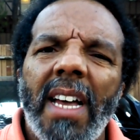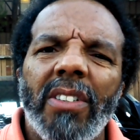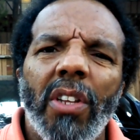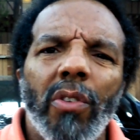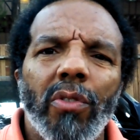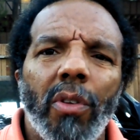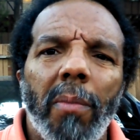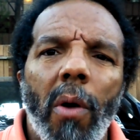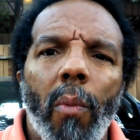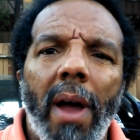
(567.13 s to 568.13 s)
I turned to
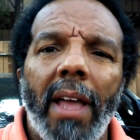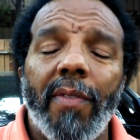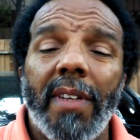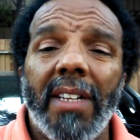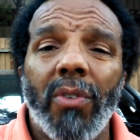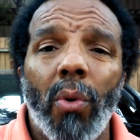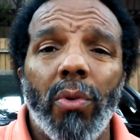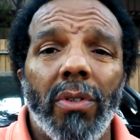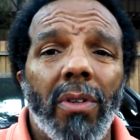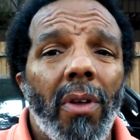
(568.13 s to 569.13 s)
my wife and I told
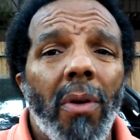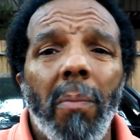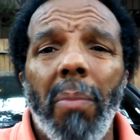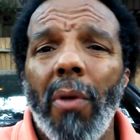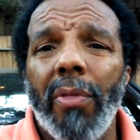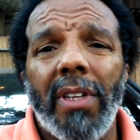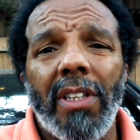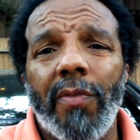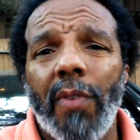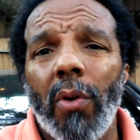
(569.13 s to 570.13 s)
her, both of
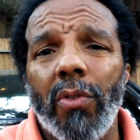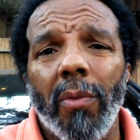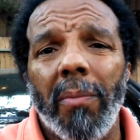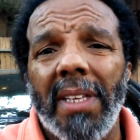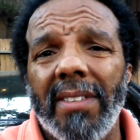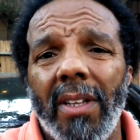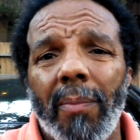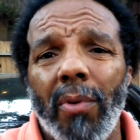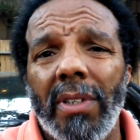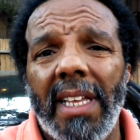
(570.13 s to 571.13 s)
these folks are messed
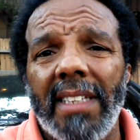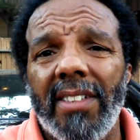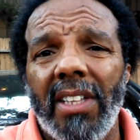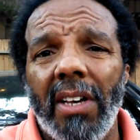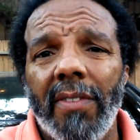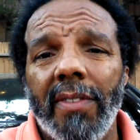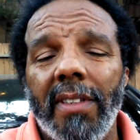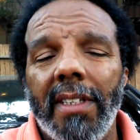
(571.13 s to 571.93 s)
up on that stuff.